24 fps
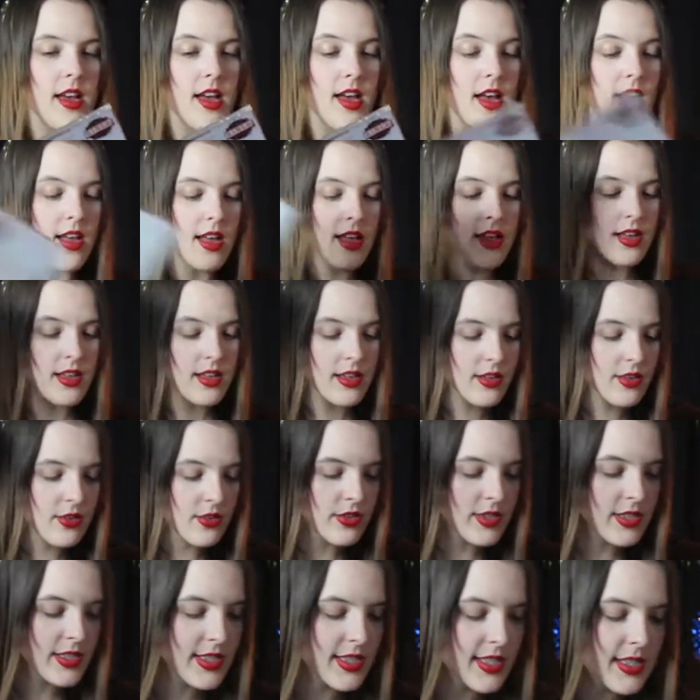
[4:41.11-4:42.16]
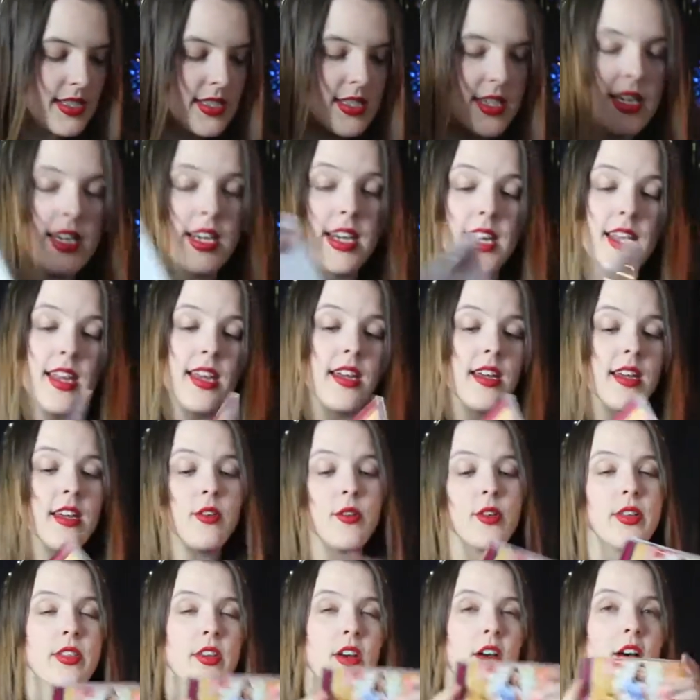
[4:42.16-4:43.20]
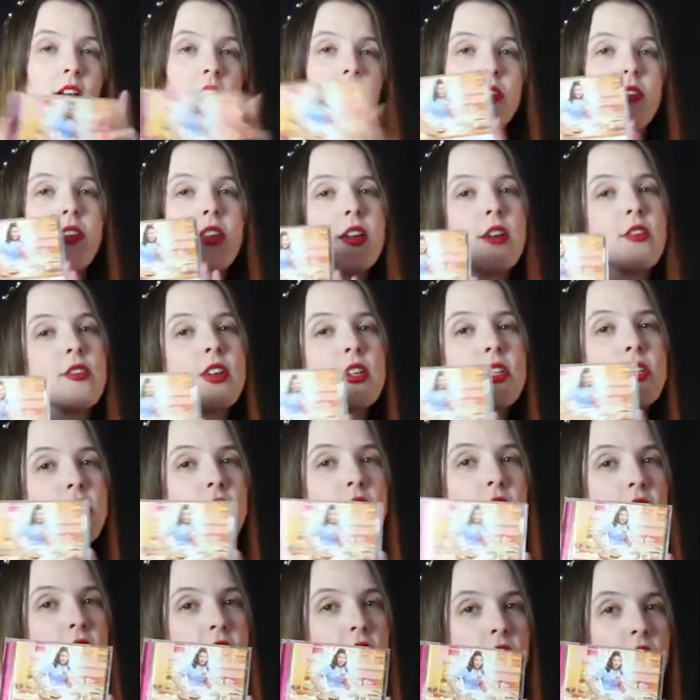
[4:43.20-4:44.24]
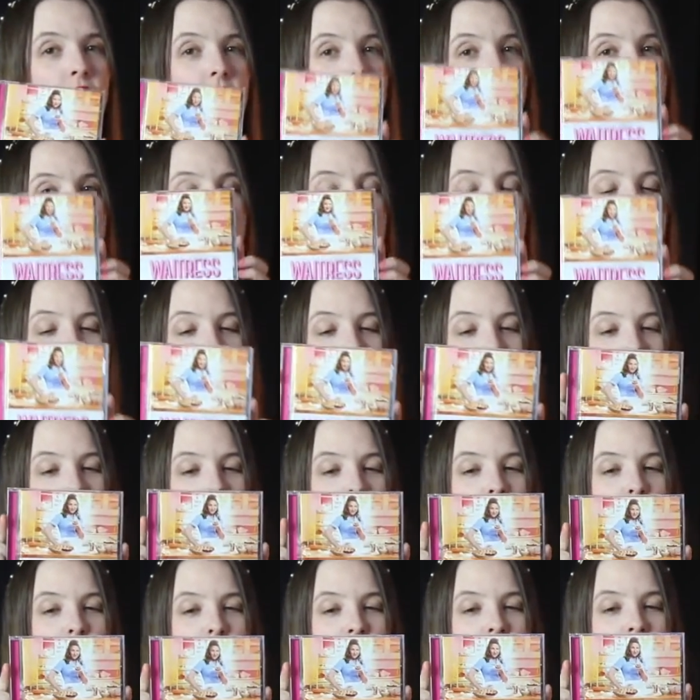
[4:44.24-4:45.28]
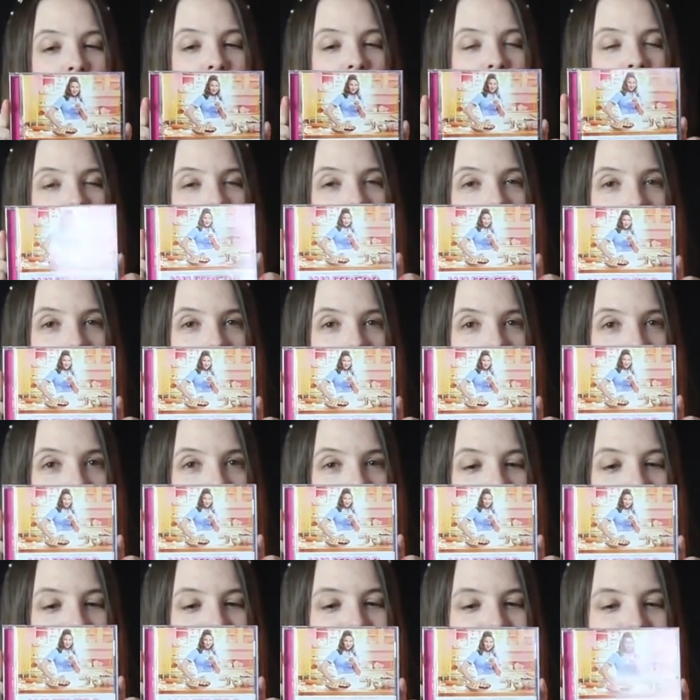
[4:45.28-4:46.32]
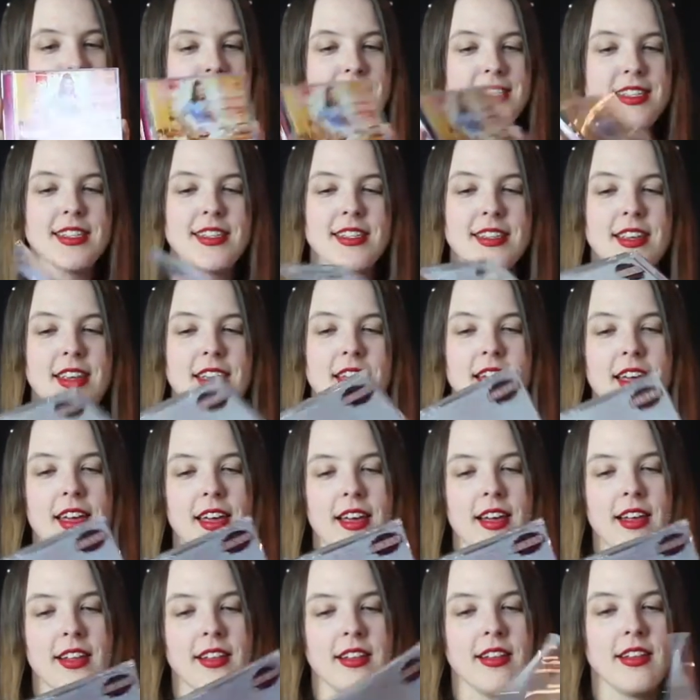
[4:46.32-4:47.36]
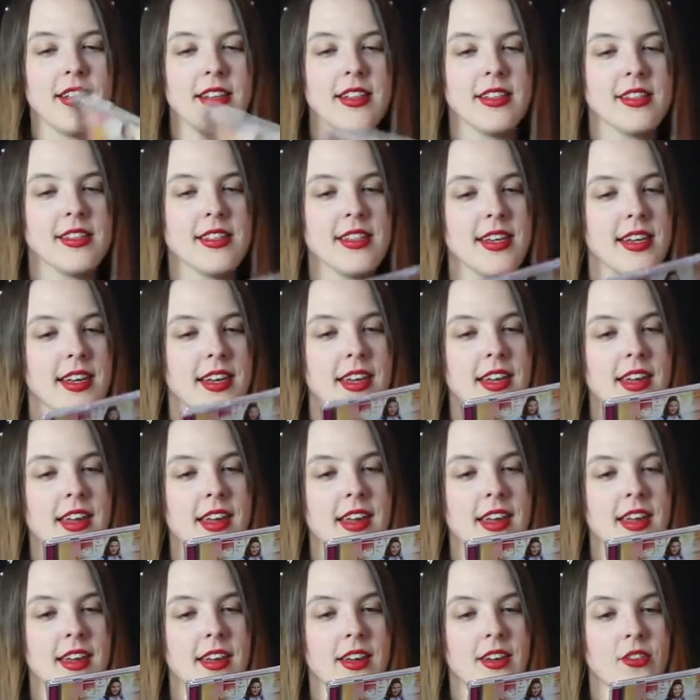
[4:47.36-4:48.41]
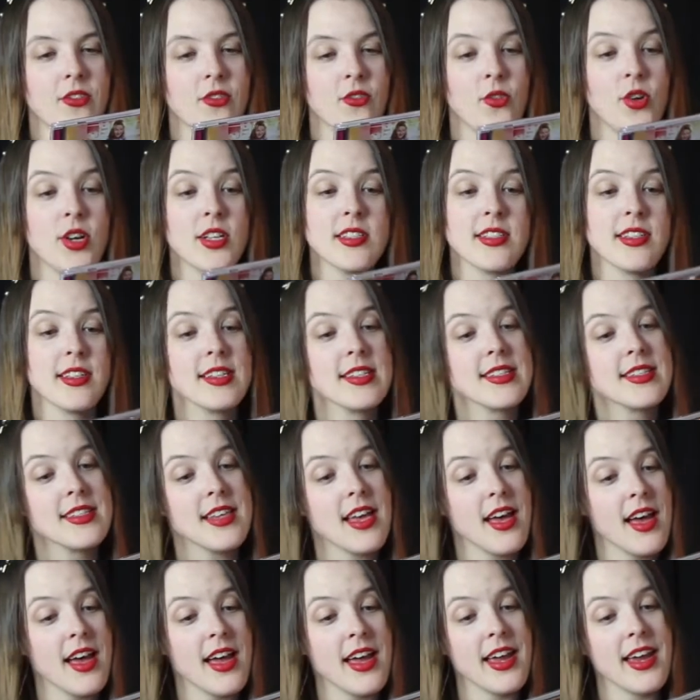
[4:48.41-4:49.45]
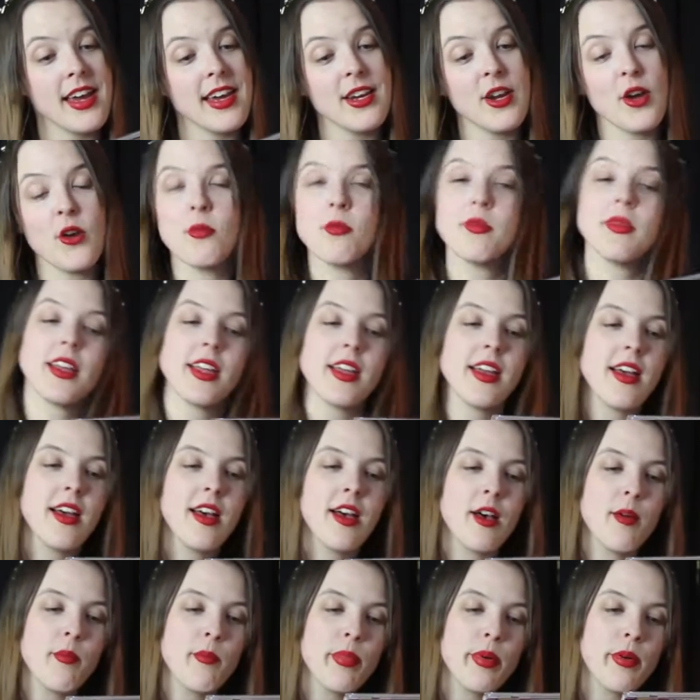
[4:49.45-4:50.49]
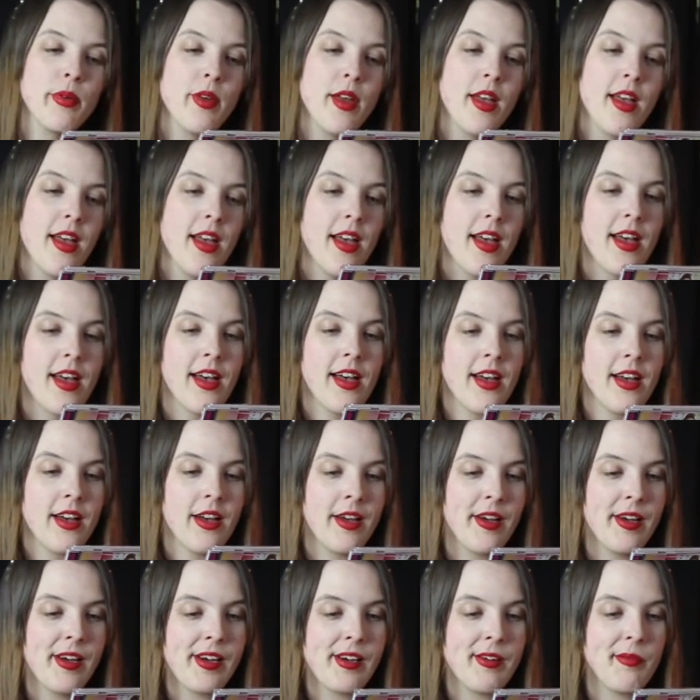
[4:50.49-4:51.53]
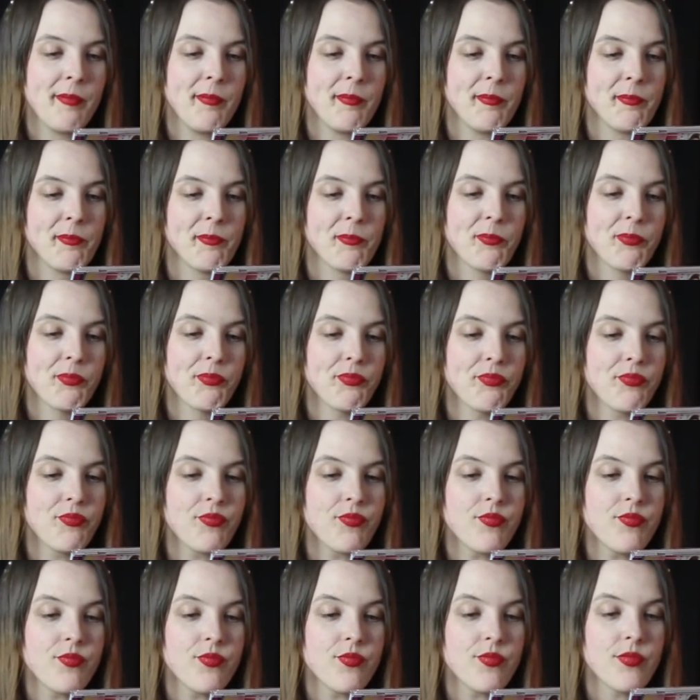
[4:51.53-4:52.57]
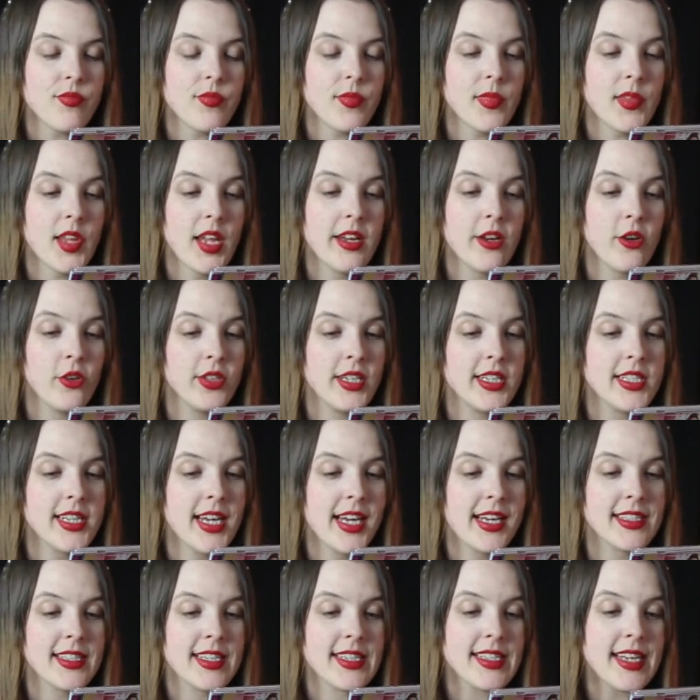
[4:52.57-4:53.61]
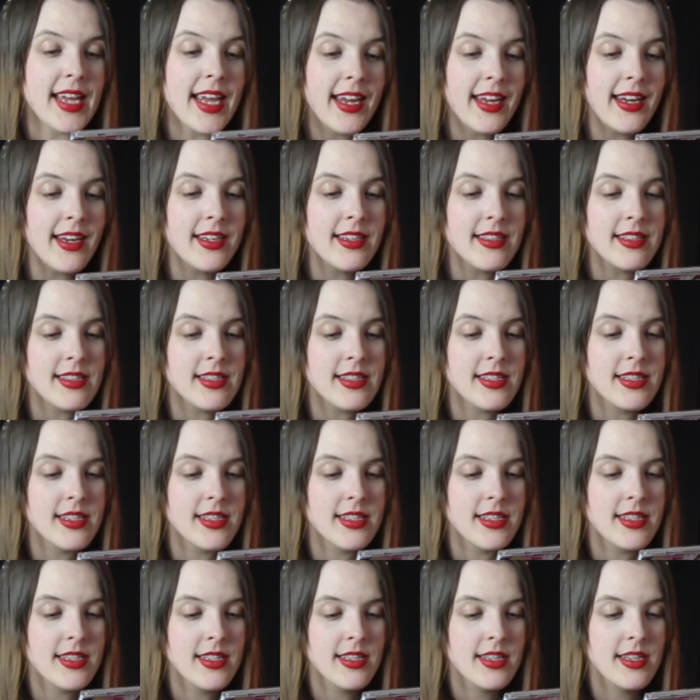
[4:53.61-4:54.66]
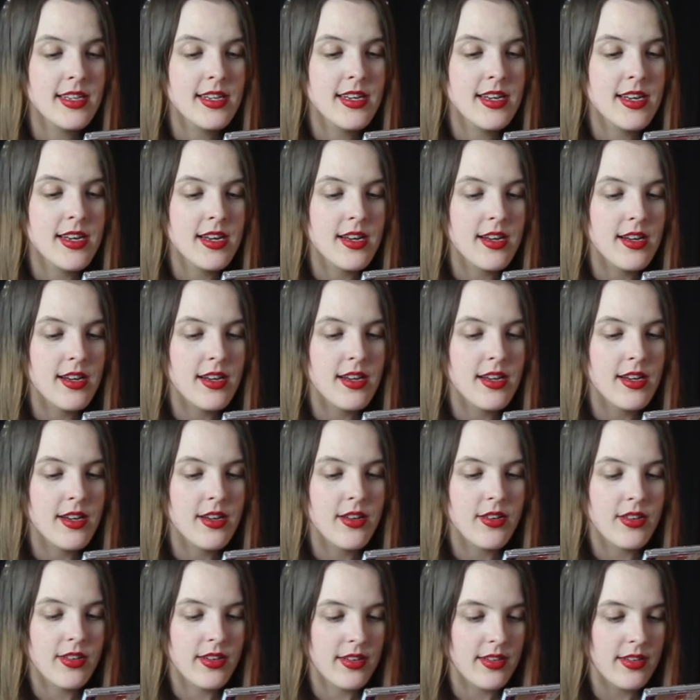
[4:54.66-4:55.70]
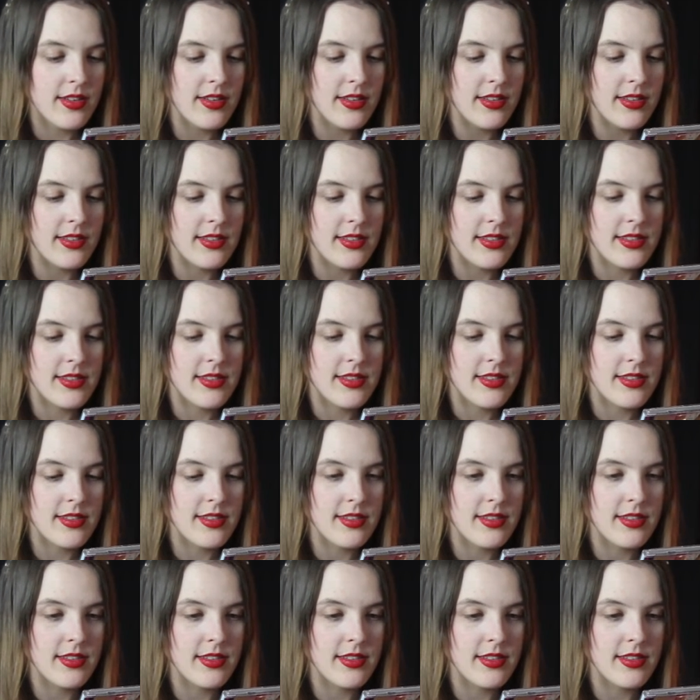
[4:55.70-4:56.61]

Oh, it's a C D with all of the original cast recording on it. Let's see what's inside, opening up. Um, it only takes a taste. What else?